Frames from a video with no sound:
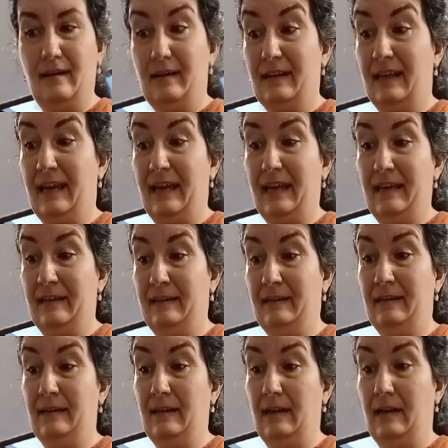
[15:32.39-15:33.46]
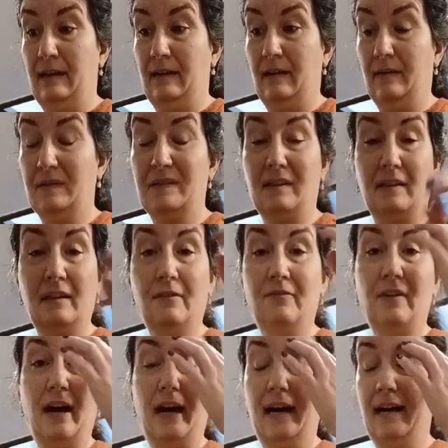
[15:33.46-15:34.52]
can
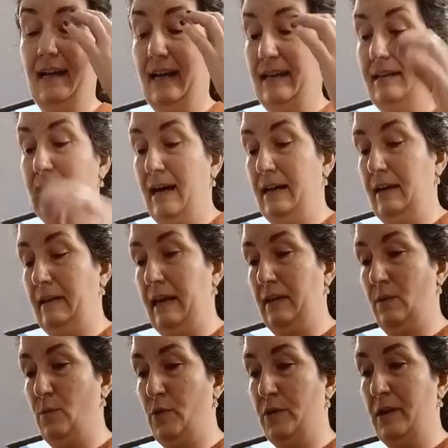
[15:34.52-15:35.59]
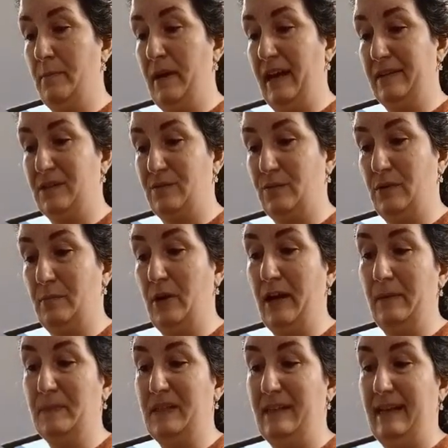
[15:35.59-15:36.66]
solidify and not allow the water to pass through the
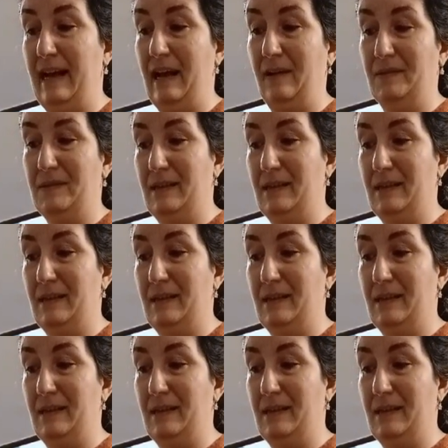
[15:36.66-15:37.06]
pipes in the house,